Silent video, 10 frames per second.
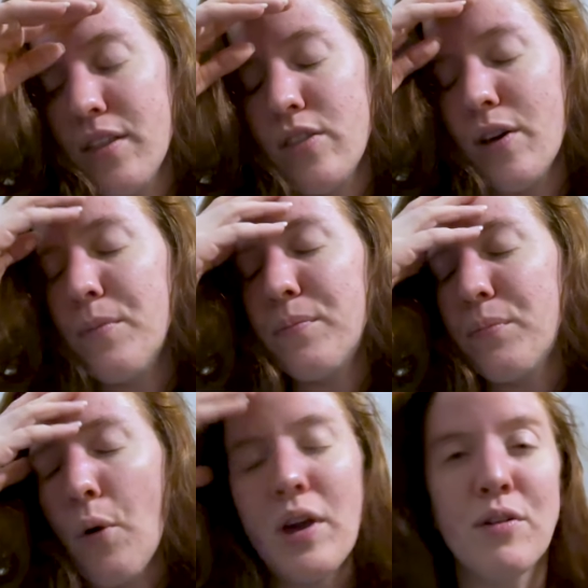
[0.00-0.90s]
them
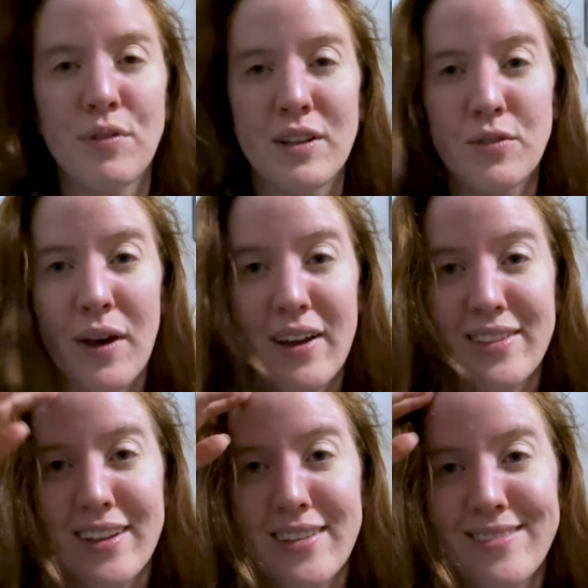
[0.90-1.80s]
poking fun at the fact
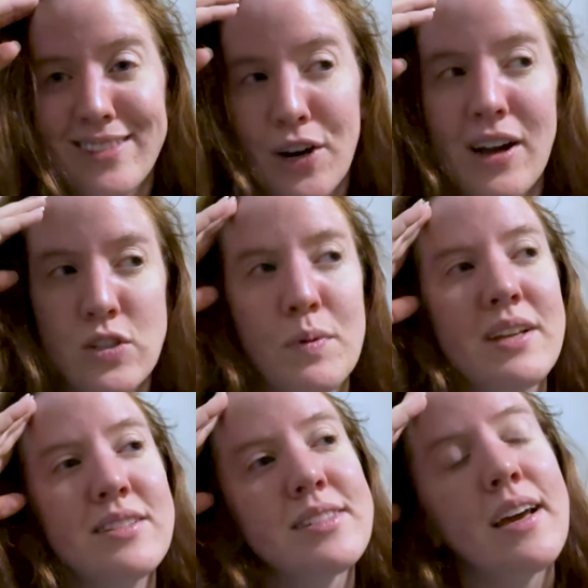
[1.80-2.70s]
that they're
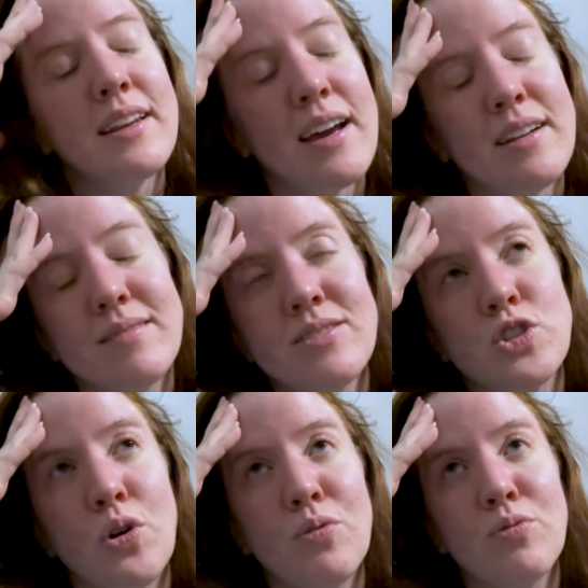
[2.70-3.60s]
husbands and yet
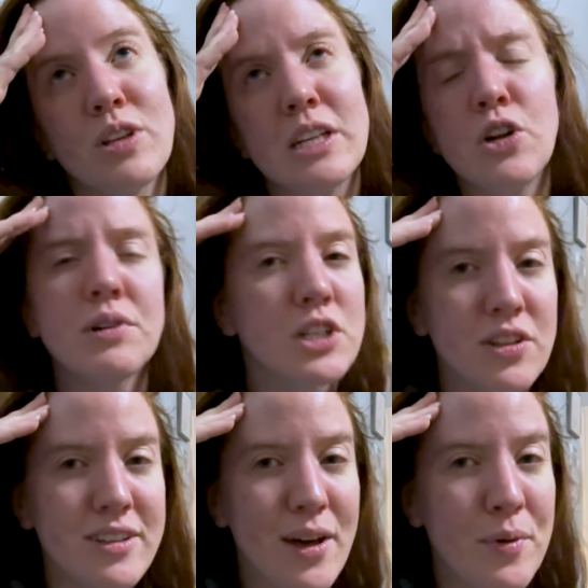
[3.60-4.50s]
don't really know each
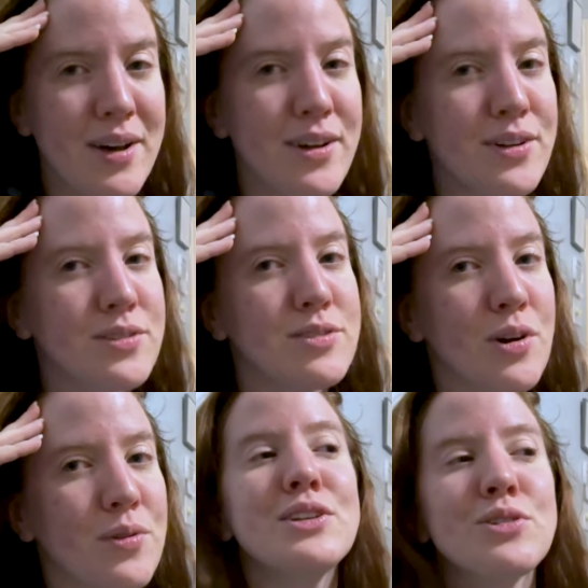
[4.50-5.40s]
other that well,
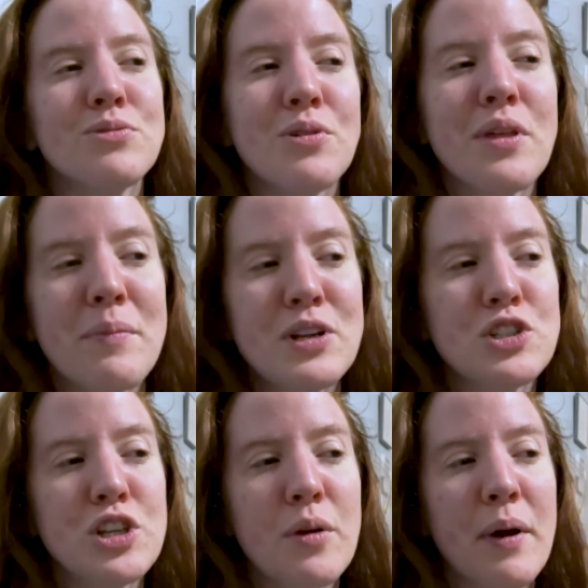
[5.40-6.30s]
don't know that
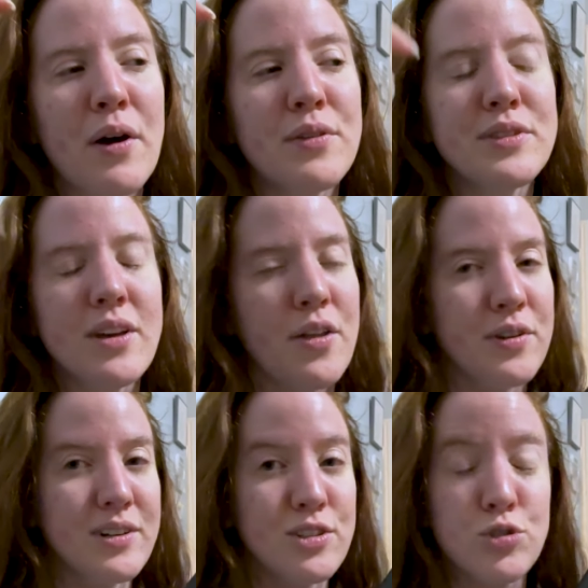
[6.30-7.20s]
much about the
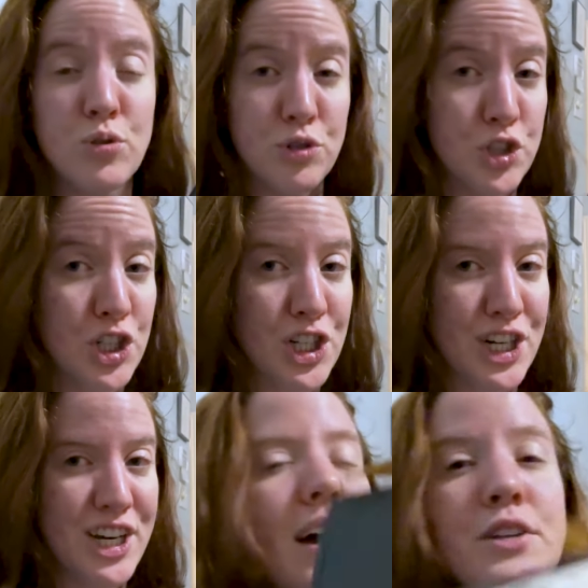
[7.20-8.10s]
other's culture.
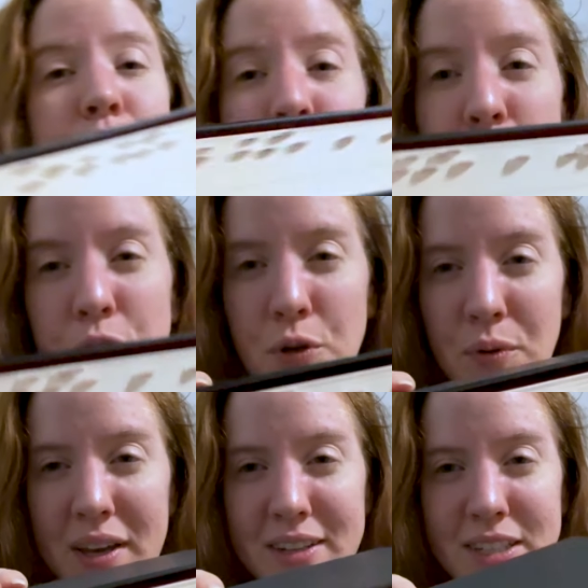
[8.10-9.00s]
I do have a few
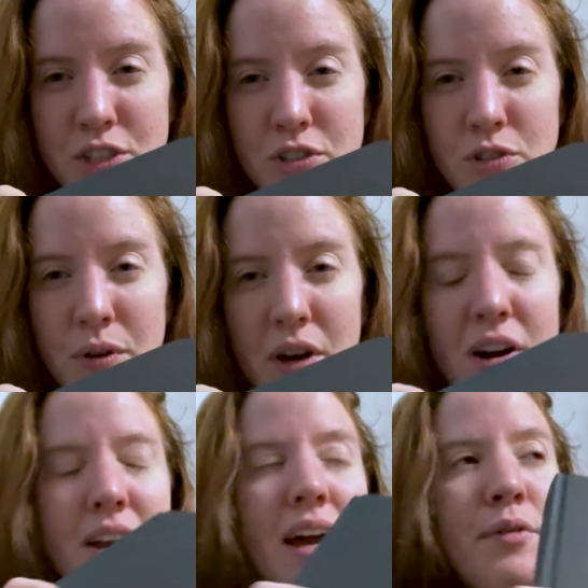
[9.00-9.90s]
annotations going
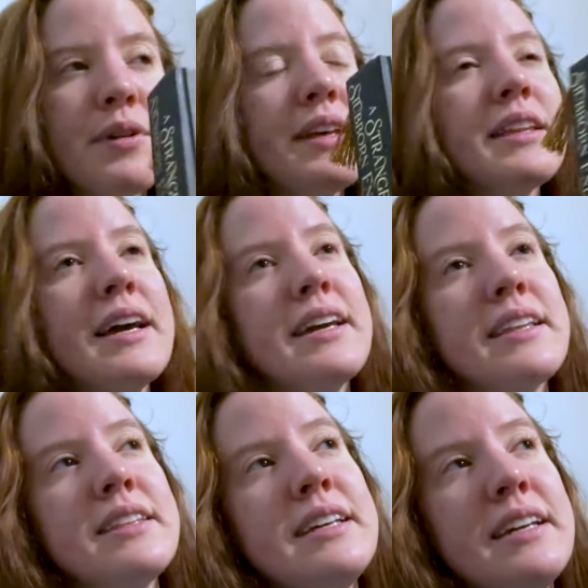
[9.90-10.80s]
on. I really like
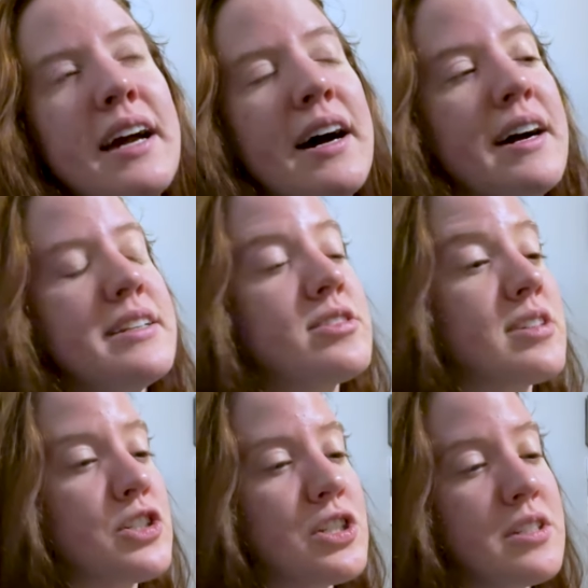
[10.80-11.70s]
the
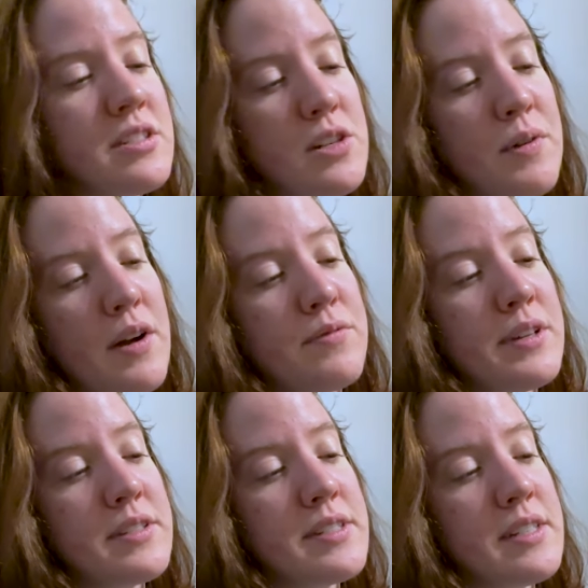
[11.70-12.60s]
discussions around
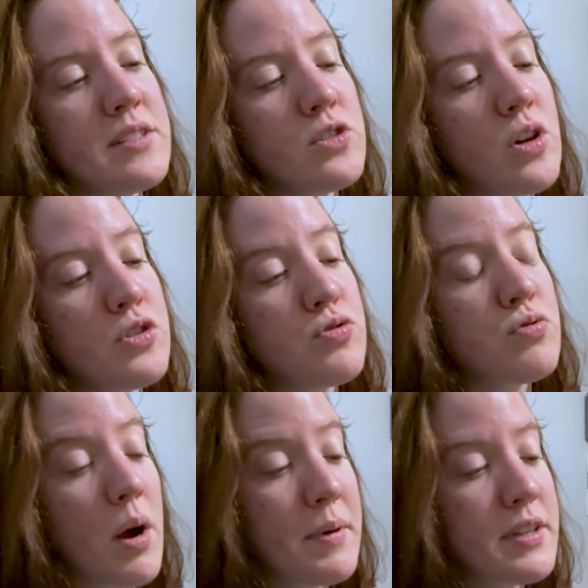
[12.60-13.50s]
Velison's
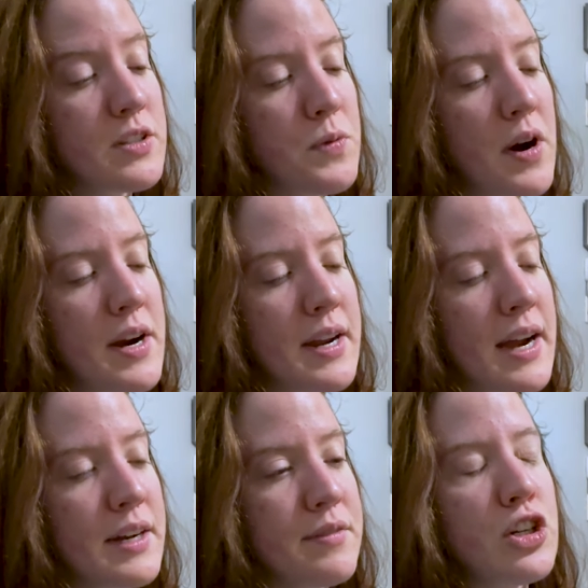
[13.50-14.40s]
trauma thus far and
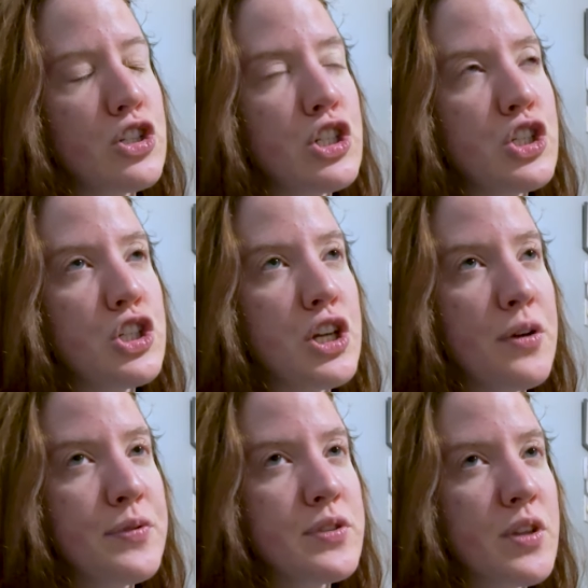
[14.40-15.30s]
kind of
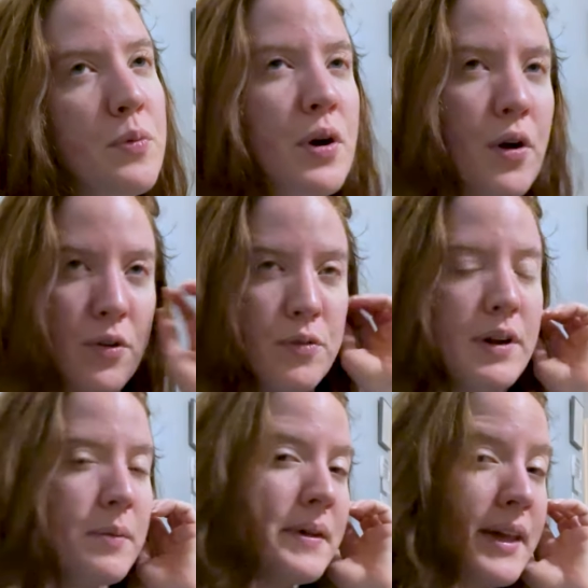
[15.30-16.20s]
shifts that we're
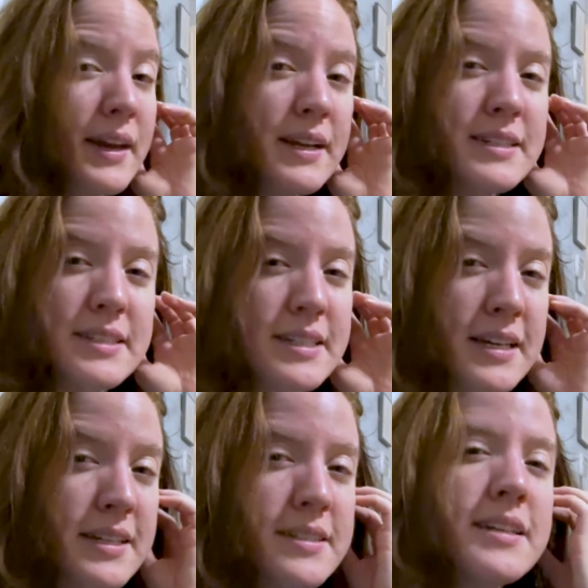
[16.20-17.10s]
already beginning to see
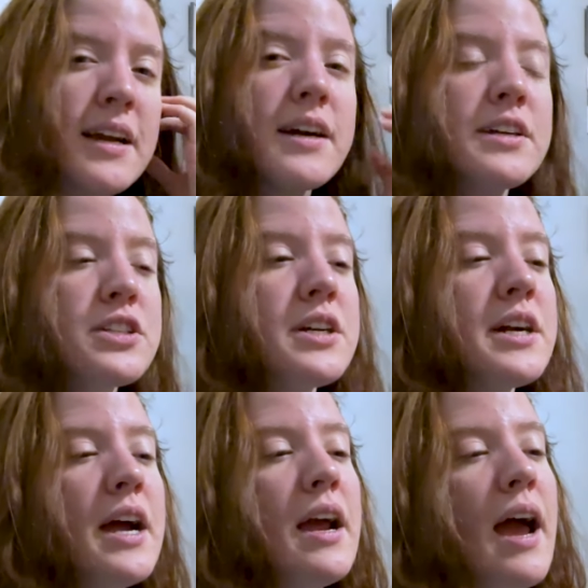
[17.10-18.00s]
in his
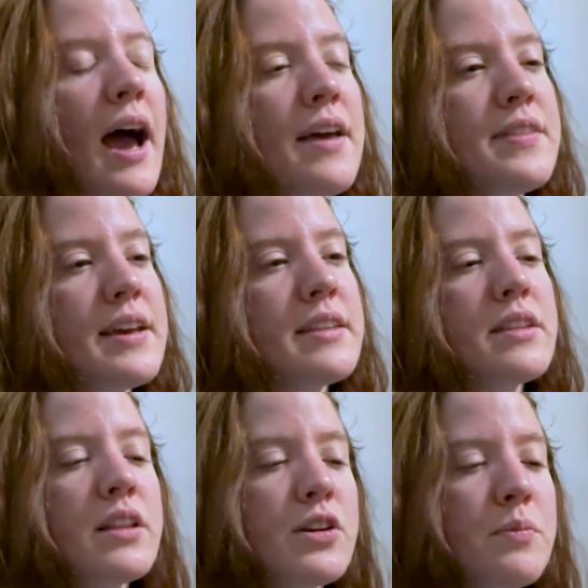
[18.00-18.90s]
character. And then
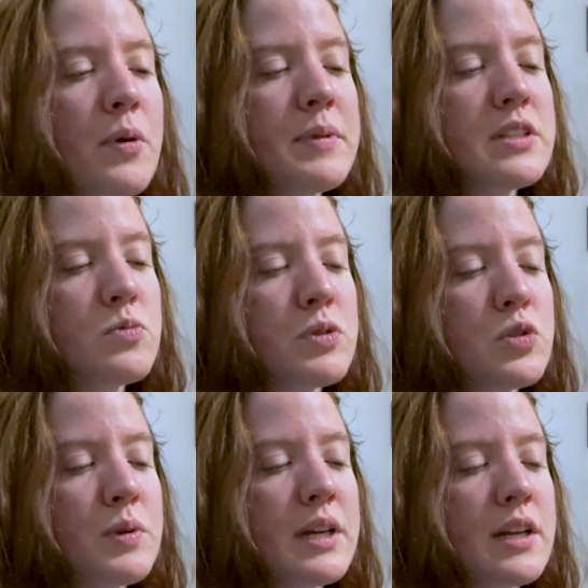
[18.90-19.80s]
the little moments
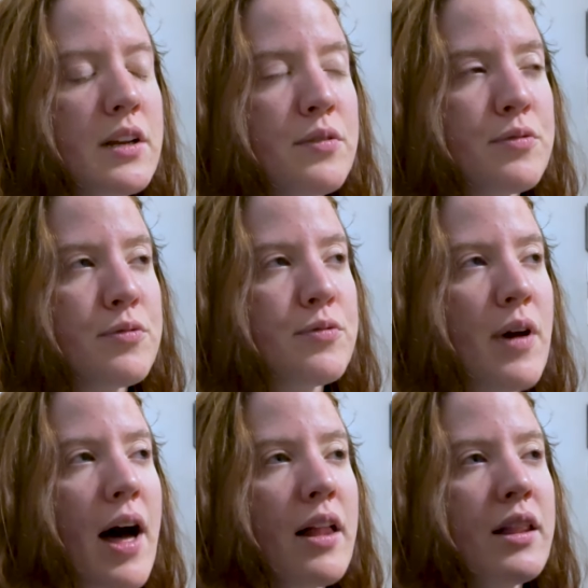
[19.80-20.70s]
between
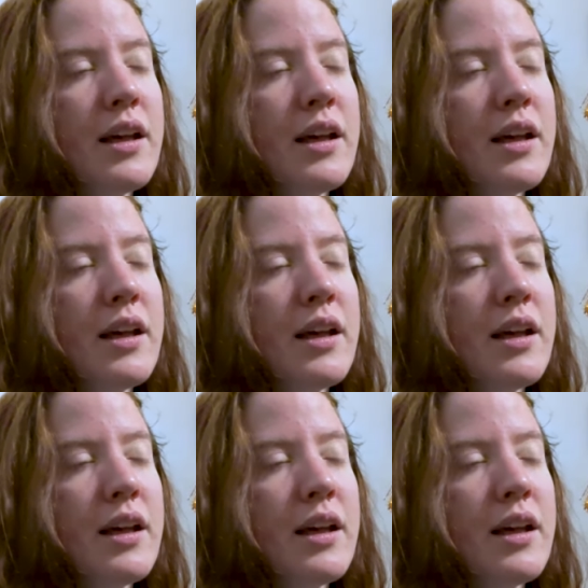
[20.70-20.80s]
Vel